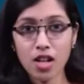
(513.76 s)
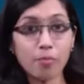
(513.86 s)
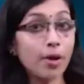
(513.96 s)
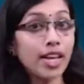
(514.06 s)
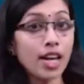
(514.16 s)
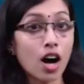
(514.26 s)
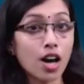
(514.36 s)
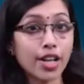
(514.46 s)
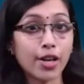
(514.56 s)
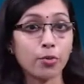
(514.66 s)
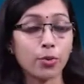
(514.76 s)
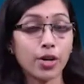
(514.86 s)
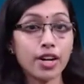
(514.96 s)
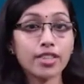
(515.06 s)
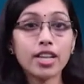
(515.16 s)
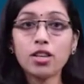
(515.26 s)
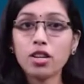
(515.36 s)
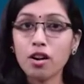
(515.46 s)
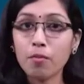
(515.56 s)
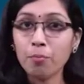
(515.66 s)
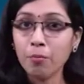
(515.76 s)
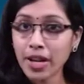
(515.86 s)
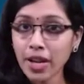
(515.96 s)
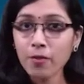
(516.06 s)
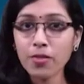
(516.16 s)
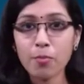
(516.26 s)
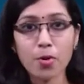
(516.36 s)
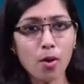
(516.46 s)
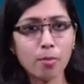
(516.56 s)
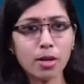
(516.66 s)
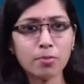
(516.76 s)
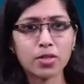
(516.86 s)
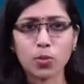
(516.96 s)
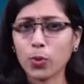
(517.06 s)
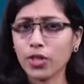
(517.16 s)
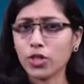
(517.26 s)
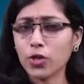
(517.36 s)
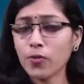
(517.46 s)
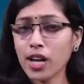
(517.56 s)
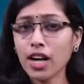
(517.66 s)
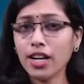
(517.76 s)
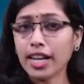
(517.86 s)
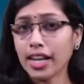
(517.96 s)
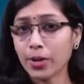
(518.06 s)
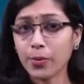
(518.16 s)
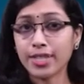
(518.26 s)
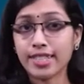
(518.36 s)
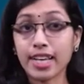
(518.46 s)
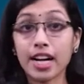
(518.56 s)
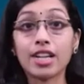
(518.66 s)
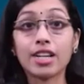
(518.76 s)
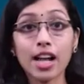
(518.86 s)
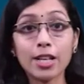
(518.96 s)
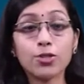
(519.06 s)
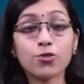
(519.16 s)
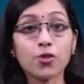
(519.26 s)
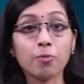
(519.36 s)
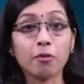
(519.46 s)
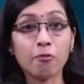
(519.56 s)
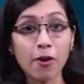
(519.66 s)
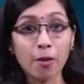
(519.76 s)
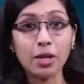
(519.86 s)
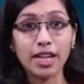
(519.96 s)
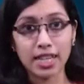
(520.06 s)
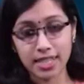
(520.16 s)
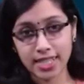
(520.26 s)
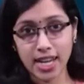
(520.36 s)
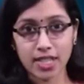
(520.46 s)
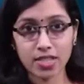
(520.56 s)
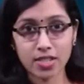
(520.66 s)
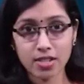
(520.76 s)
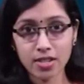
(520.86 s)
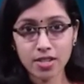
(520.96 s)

Many argue that many of the problems with juvenile delinquency arise from the family context.